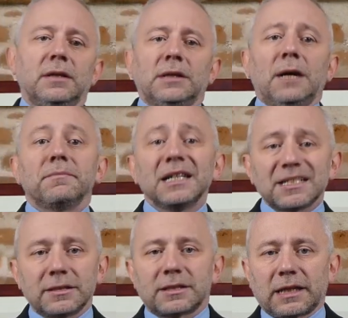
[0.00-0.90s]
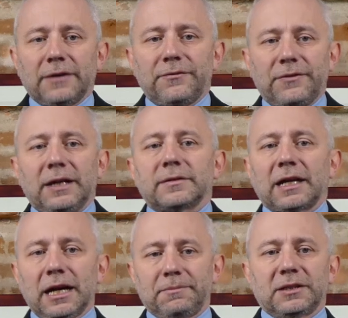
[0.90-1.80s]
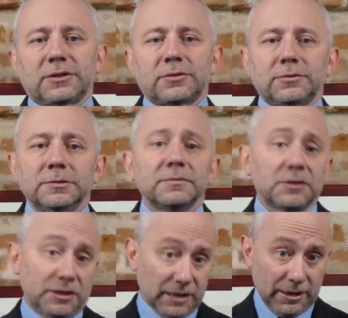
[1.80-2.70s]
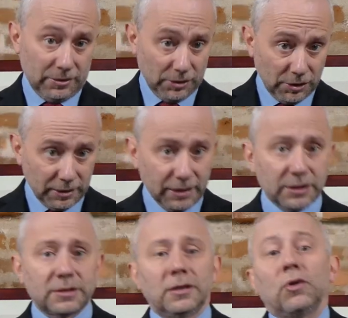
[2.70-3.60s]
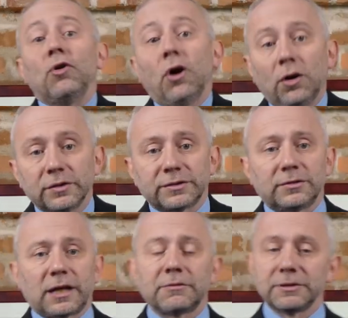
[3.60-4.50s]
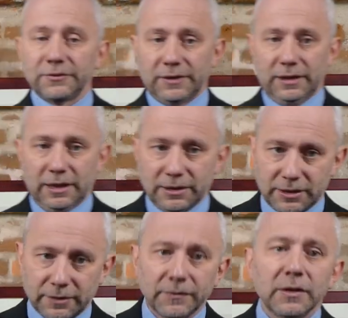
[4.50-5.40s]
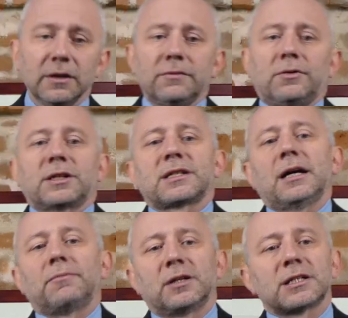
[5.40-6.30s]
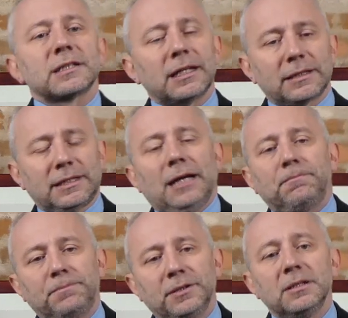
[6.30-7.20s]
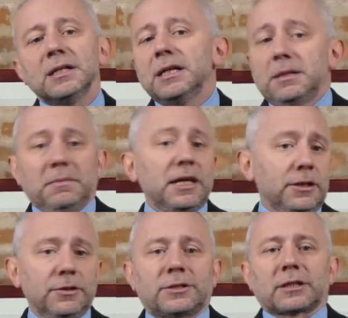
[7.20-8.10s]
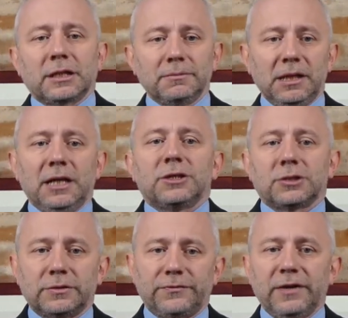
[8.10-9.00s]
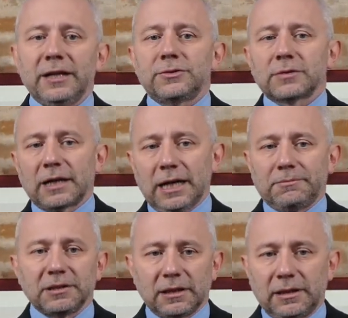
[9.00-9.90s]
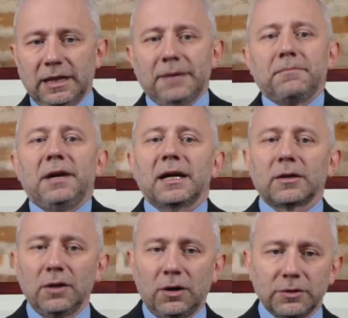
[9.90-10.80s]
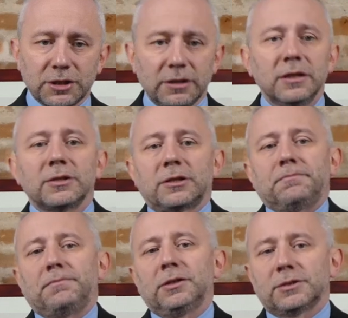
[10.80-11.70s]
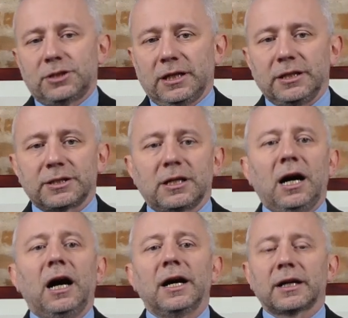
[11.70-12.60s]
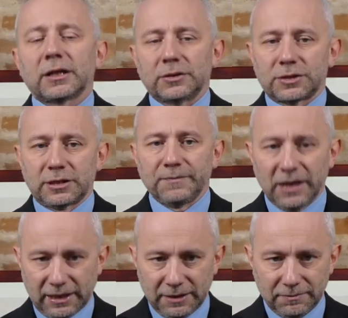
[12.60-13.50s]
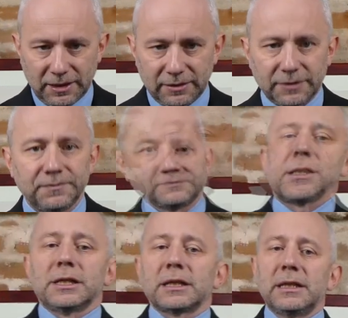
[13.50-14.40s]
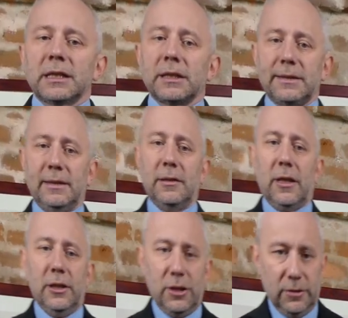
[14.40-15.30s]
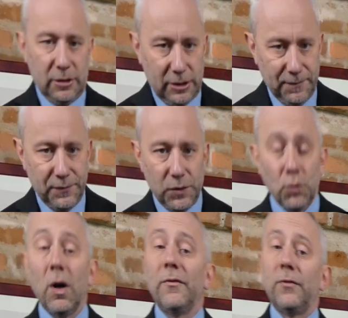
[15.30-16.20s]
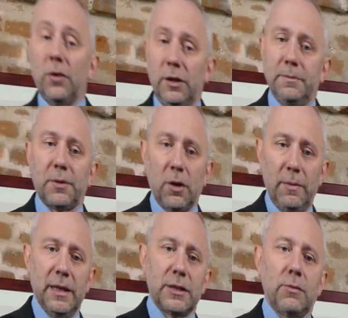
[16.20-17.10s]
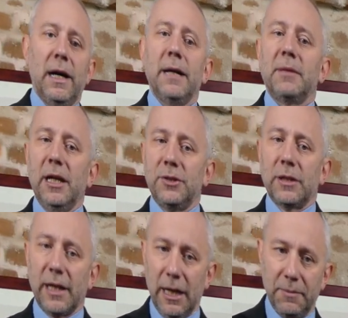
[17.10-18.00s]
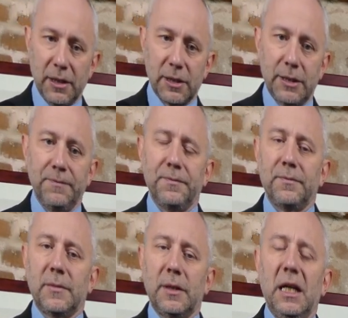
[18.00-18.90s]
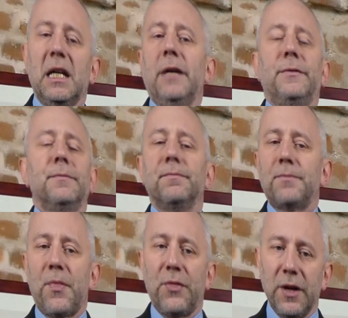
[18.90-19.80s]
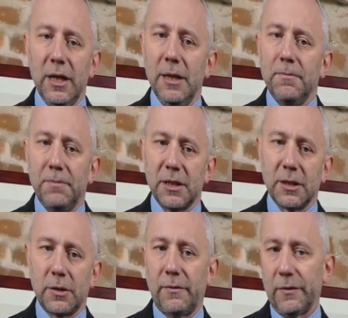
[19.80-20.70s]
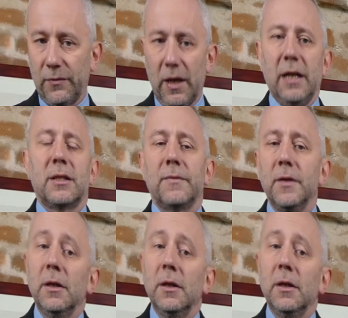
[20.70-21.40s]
A business can fund CapEx through retained earnings, loans, or equity financing. For example, a startup may use a combination of venture capital and bank loans to purchase high-cost equipment. Some key considerations. To avoid problems while managing CapEx, I have 3 pieces of advice.